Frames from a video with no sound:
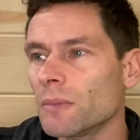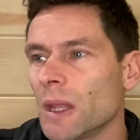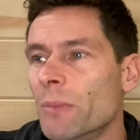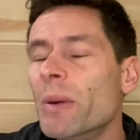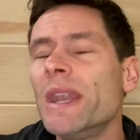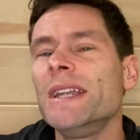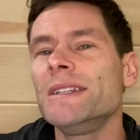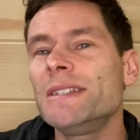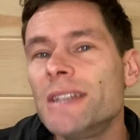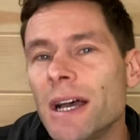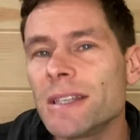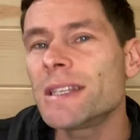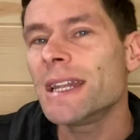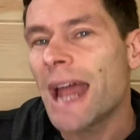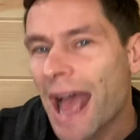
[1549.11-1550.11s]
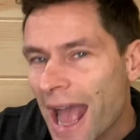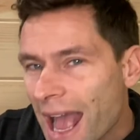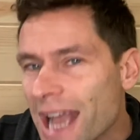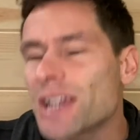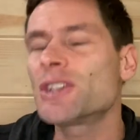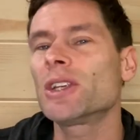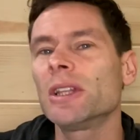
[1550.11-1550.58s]
but it doesn't
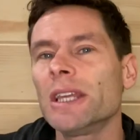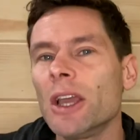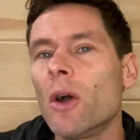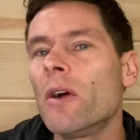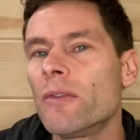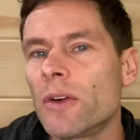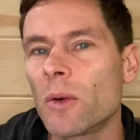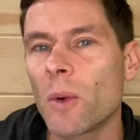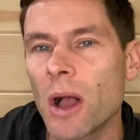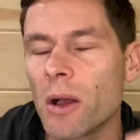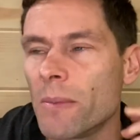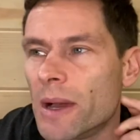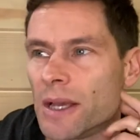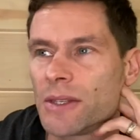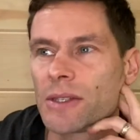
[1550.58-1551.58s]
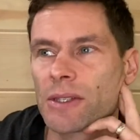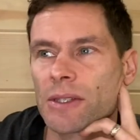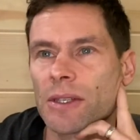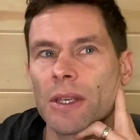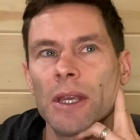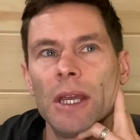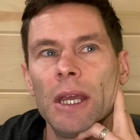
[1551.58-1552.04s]
actually overwhelm us.